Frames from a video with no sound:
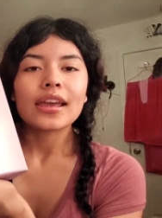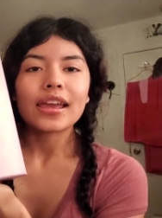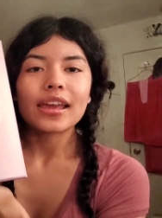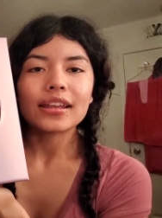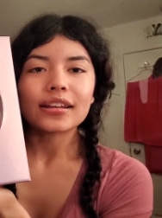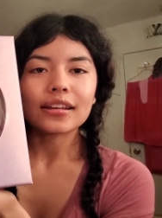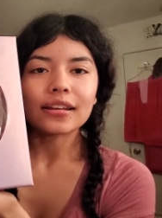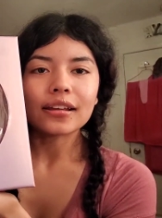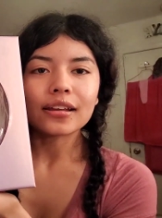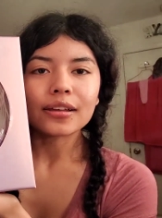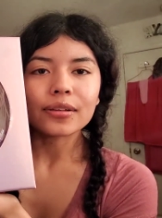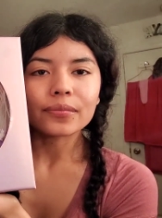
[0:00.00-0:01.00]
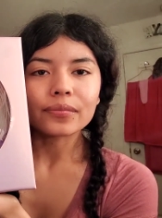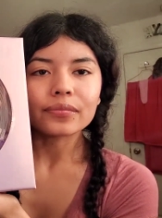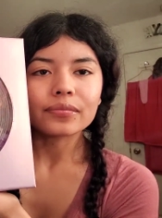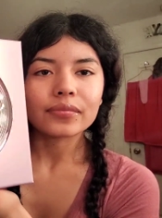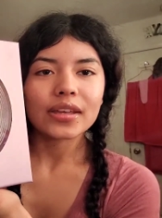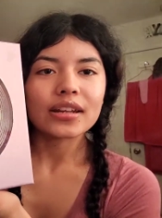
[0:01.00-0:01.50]
and um,
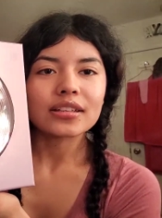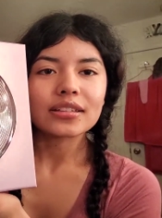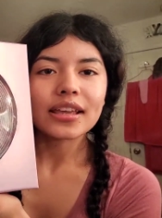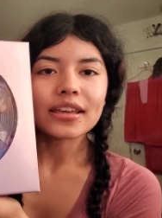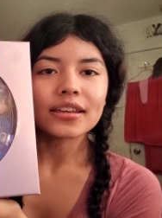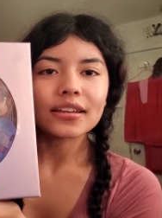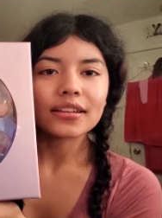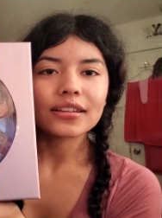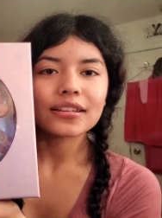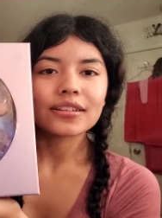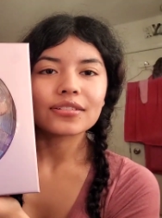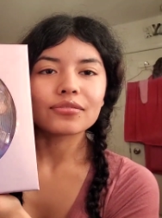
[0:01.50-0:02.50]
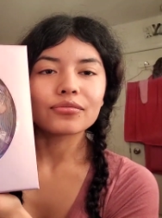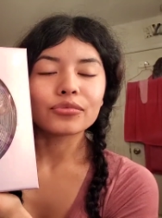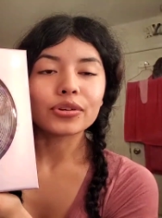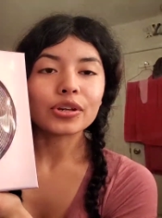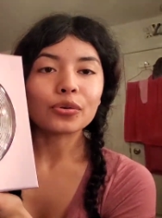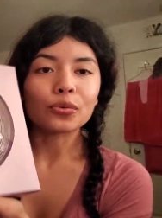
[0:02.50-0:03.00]
it is like
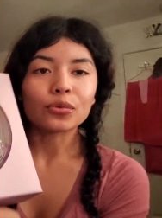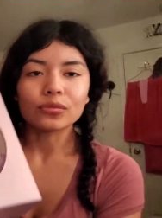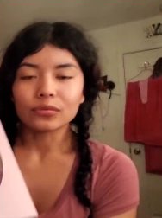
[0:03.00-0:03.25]
really cool.